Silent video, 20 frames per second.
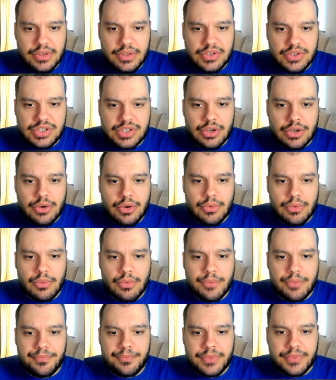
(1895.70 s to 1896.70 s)
So
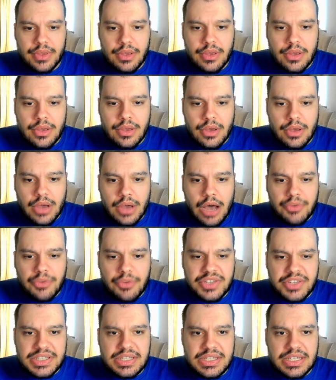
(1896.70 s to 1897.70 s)
how
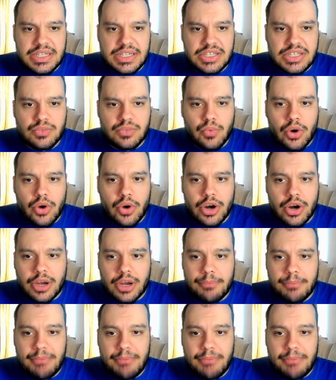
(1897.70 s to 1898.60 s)
does this work?